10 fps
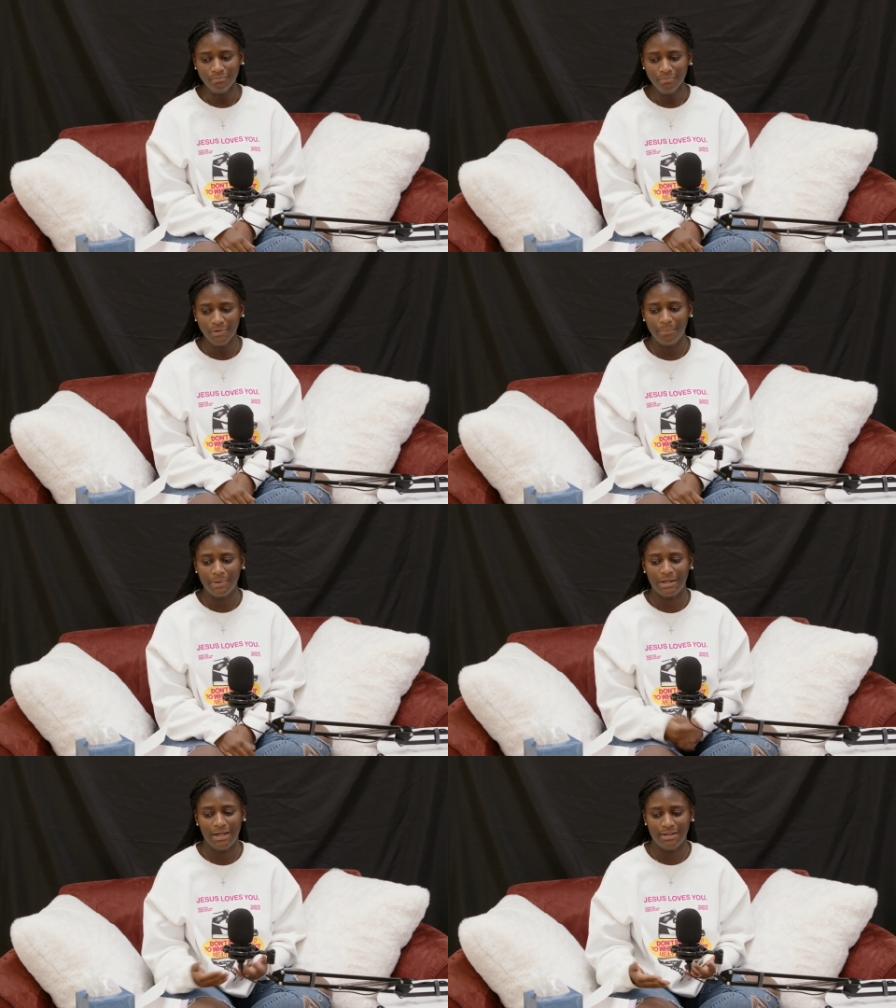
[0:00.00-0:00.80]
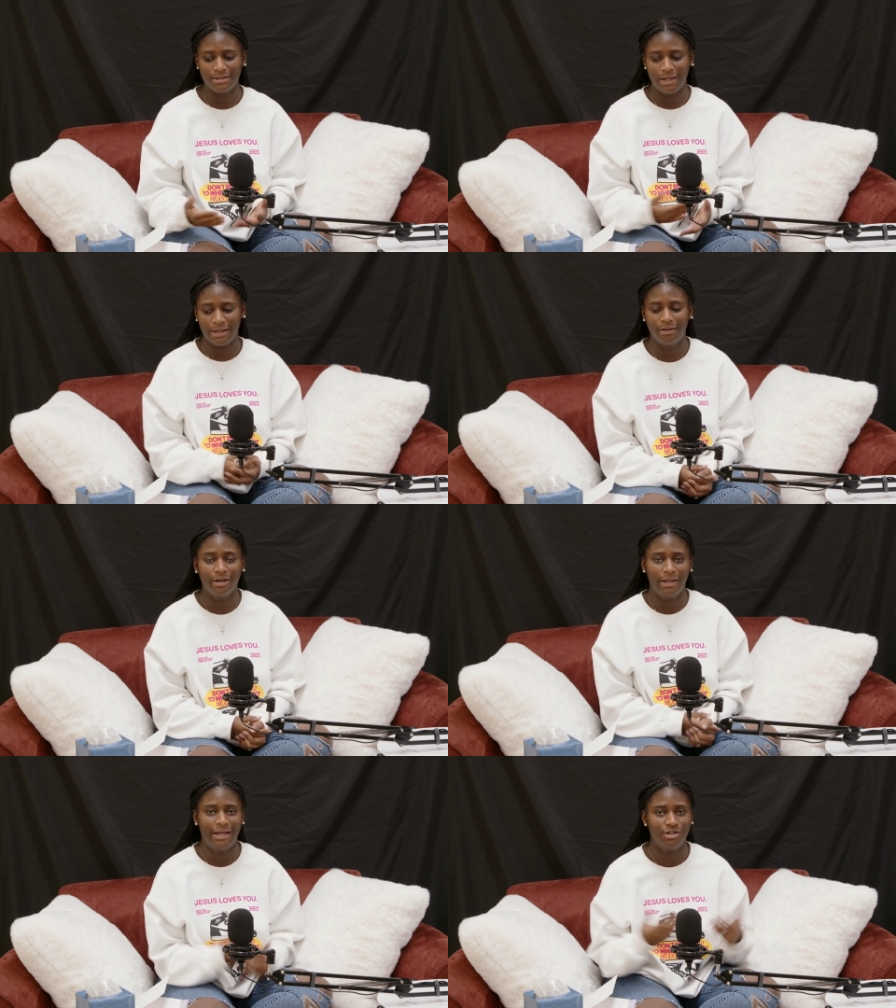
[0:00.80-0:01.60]
Because
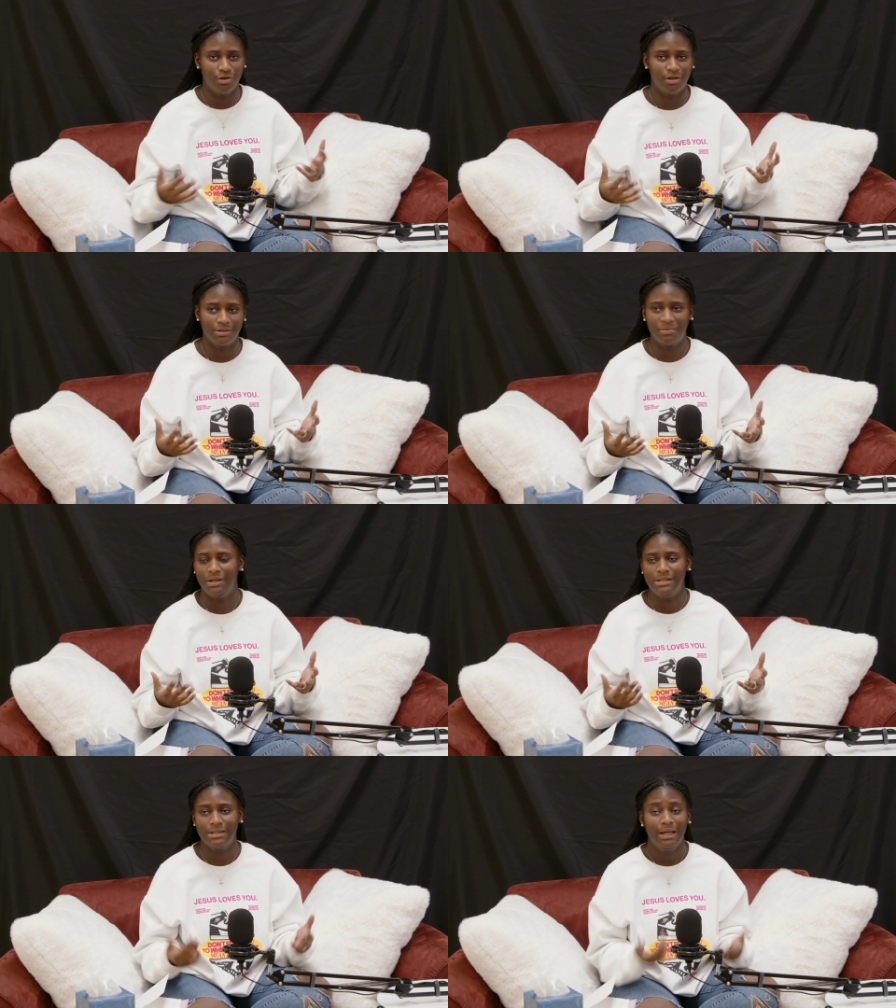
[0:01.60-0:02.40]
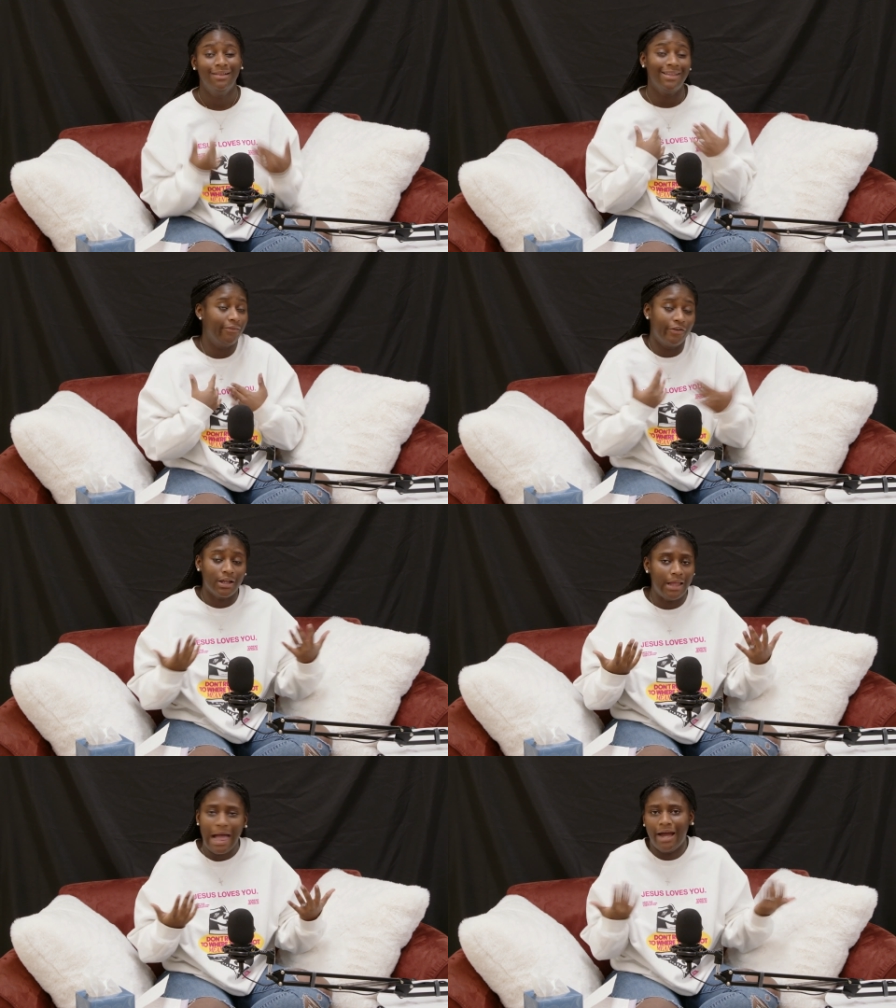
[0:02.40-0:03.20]
clearly I told her some things that,
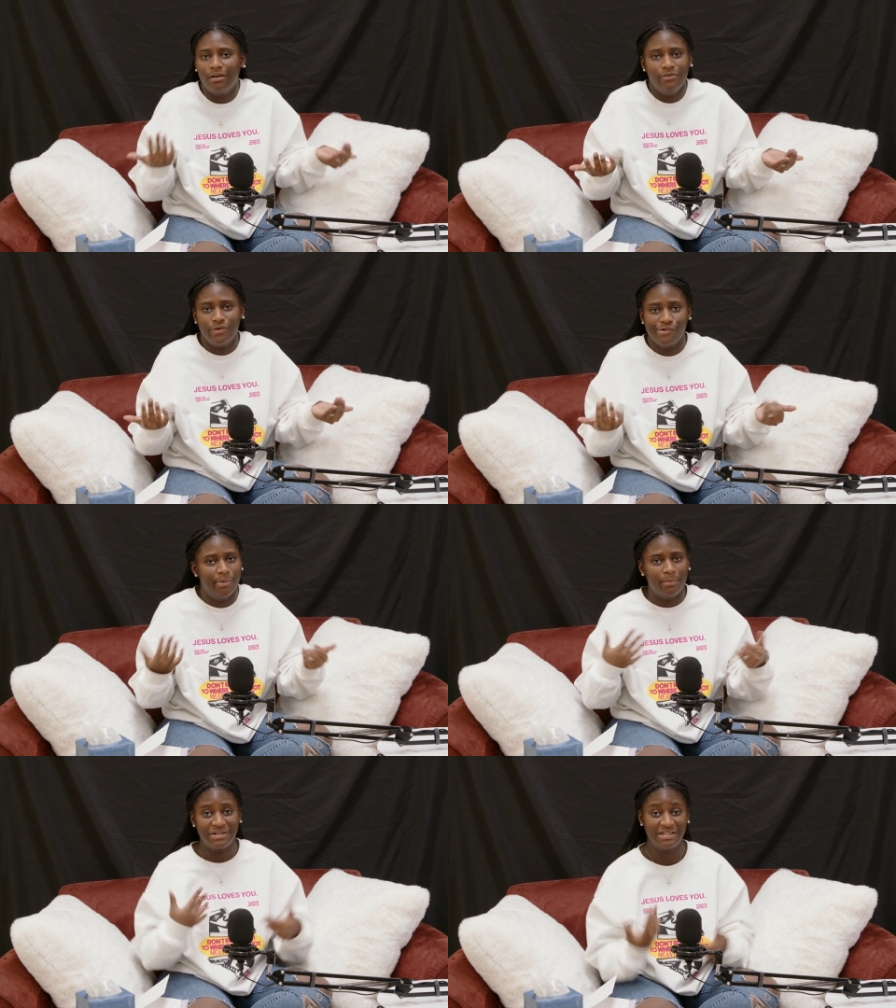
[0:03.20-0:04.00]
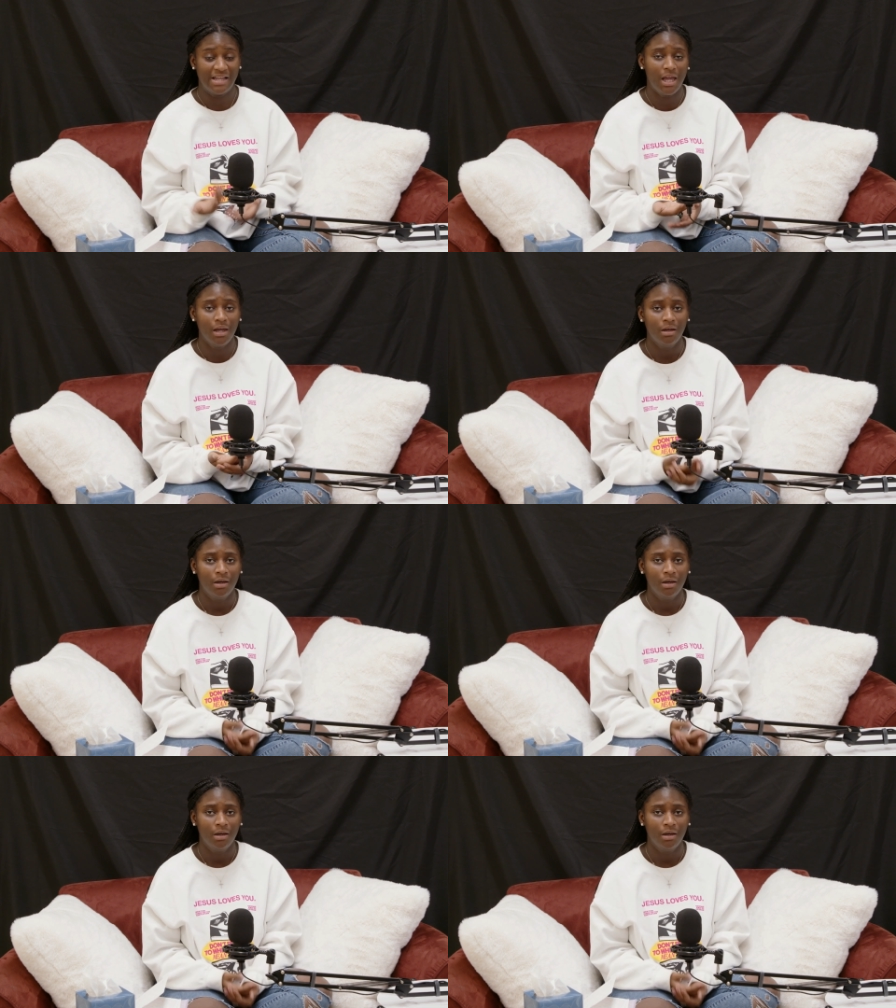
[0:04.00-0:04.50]
frankly, I don't even remember saying.